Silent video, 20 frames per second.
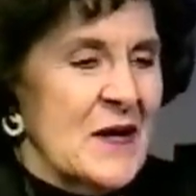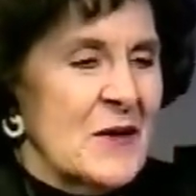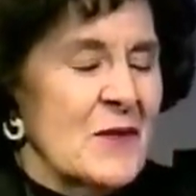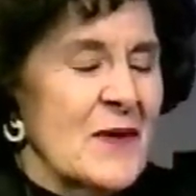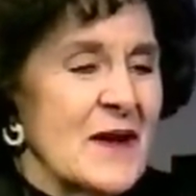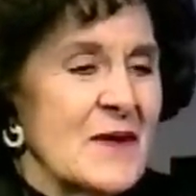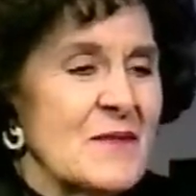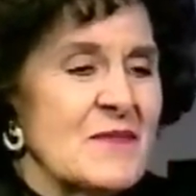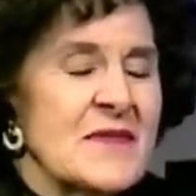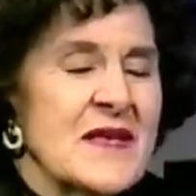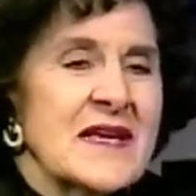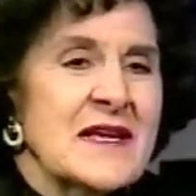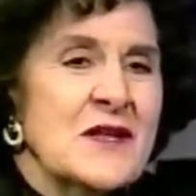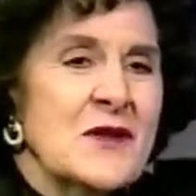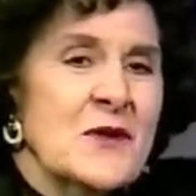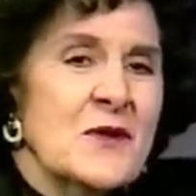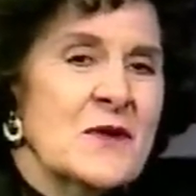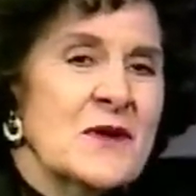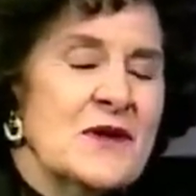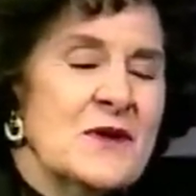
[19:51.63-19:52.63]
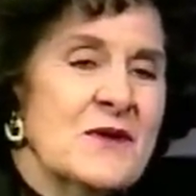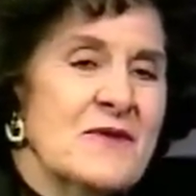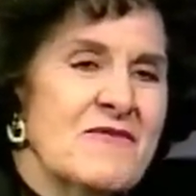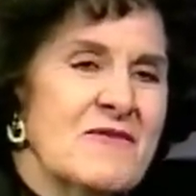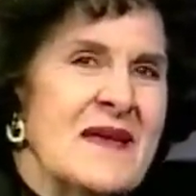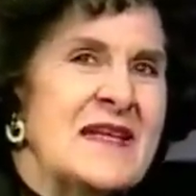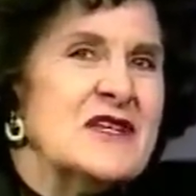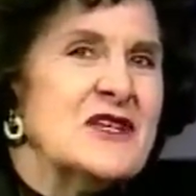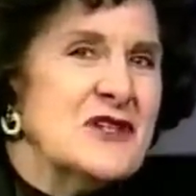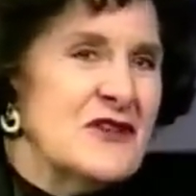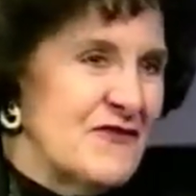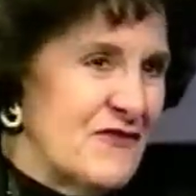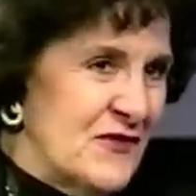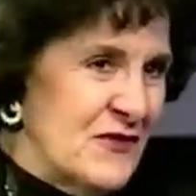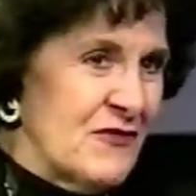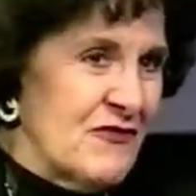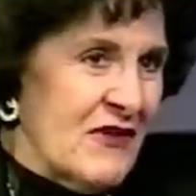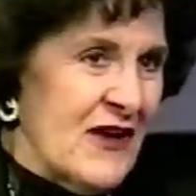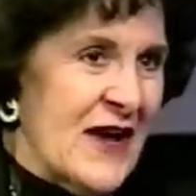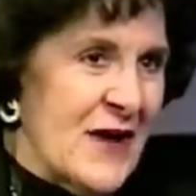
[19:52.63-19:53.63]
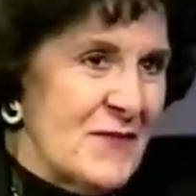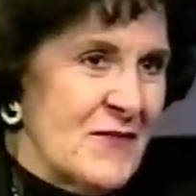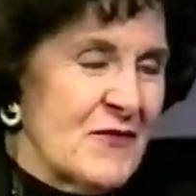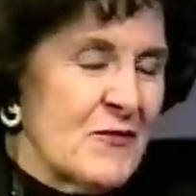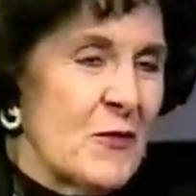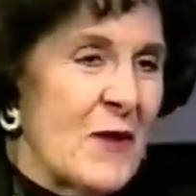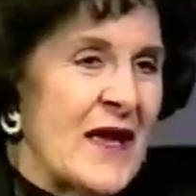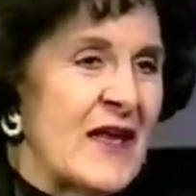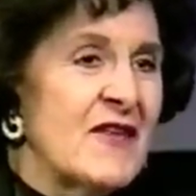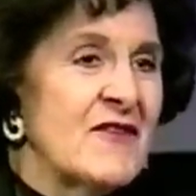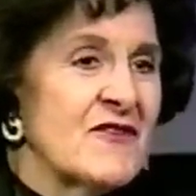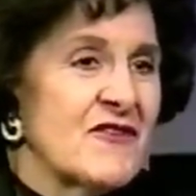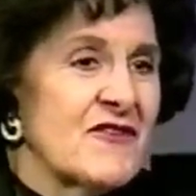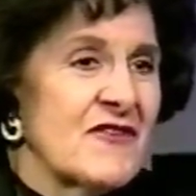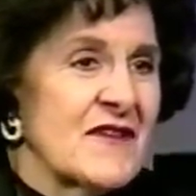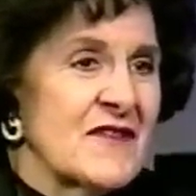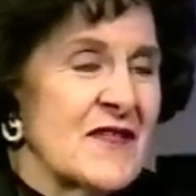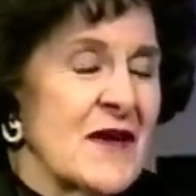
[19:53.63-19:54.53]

Well, you know, you mentioned a few times ways